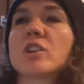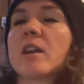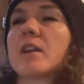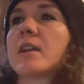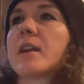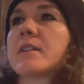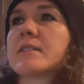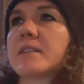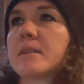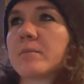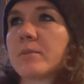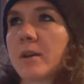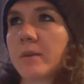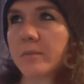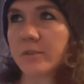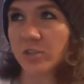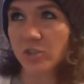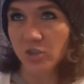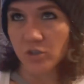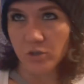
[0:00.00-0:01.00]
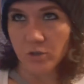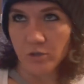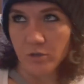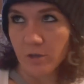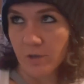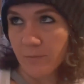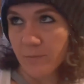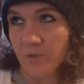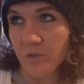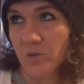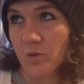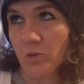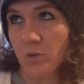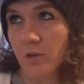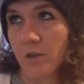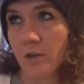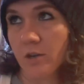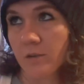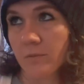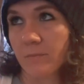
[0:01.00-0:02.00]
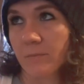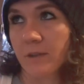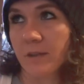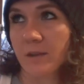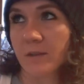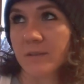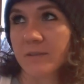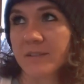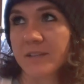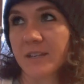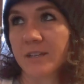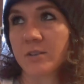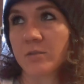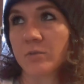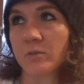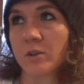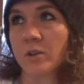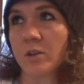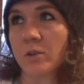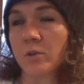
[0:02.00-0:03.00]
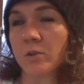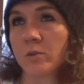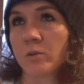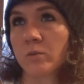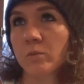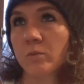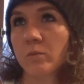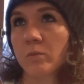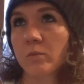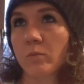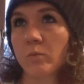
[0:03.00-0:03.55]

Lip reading: I guess I probably should look up your scorecard because I don't know